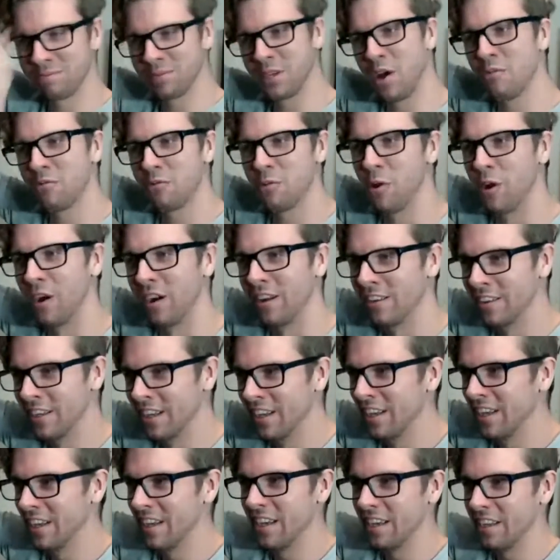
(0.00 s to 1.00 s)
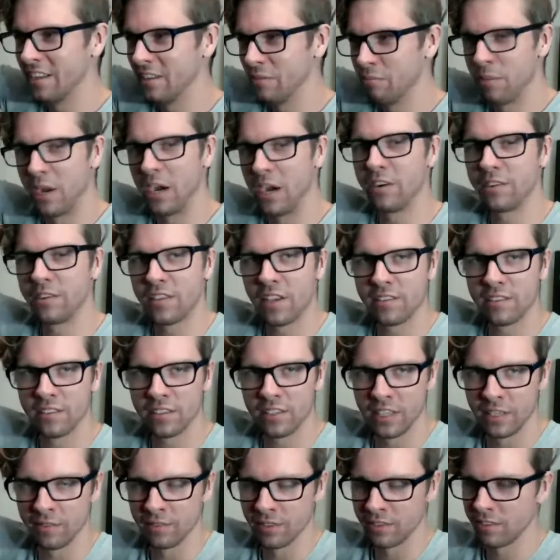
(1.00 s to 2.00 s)
Go for it. Parrot doesn't
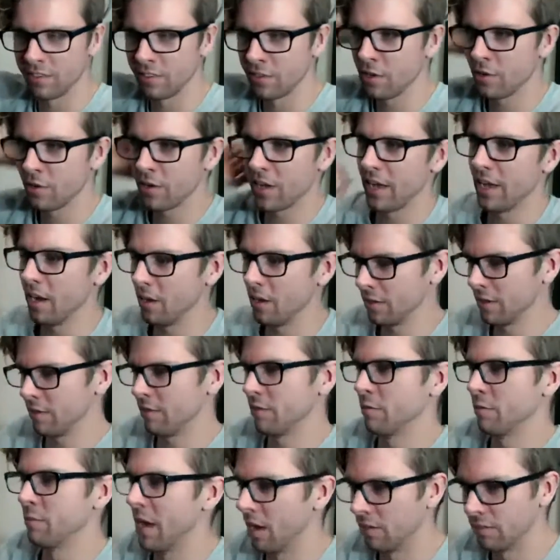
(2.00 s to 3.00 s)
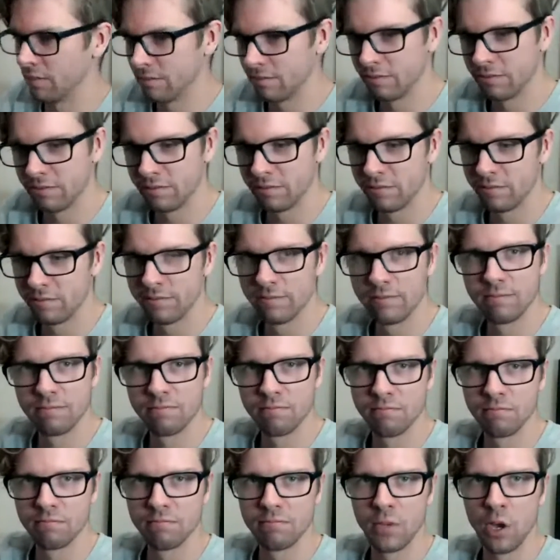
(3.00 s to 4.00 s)
leave. He says, okay, I'll leave him out
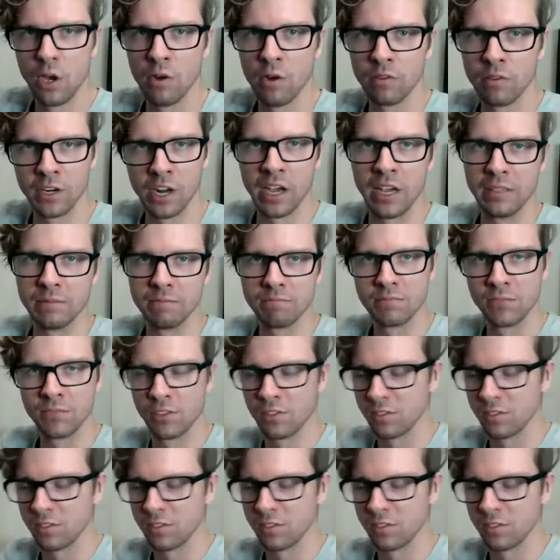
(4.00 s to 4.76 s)
overnight.